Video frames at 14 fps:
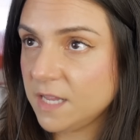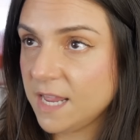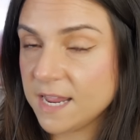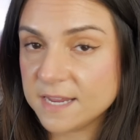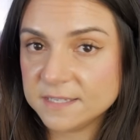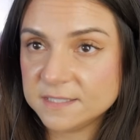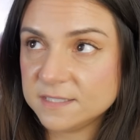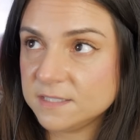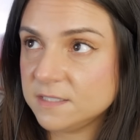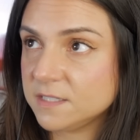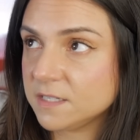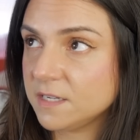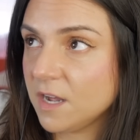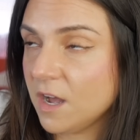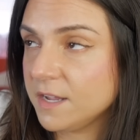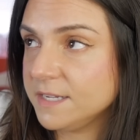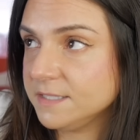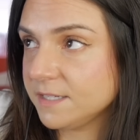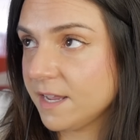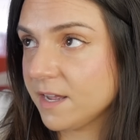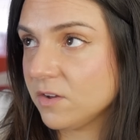case did not
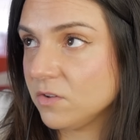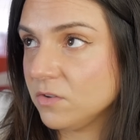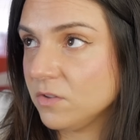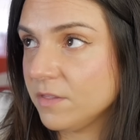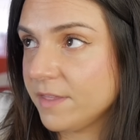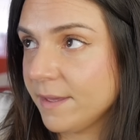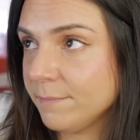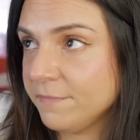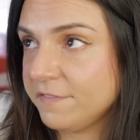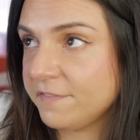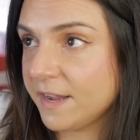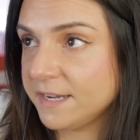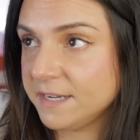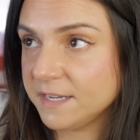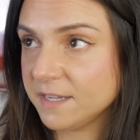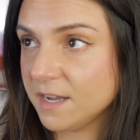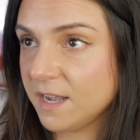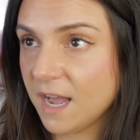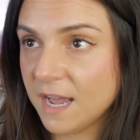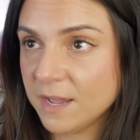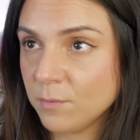entail them finding a
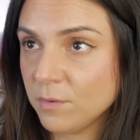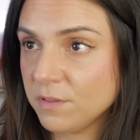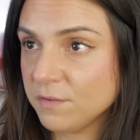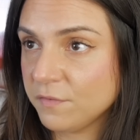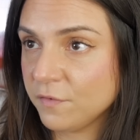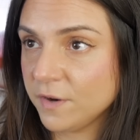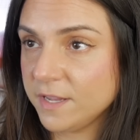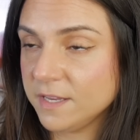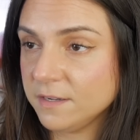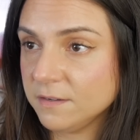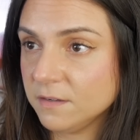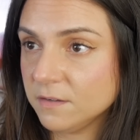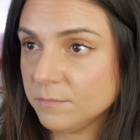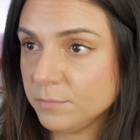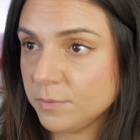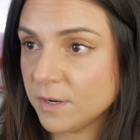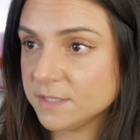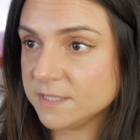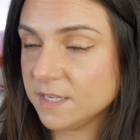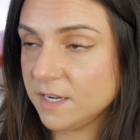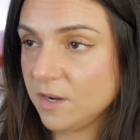guy with a freaking
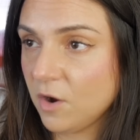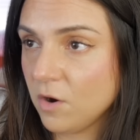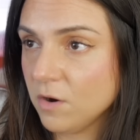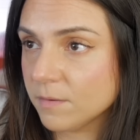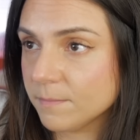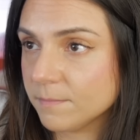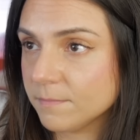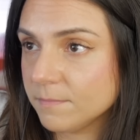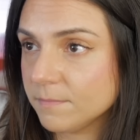prosthetic arm.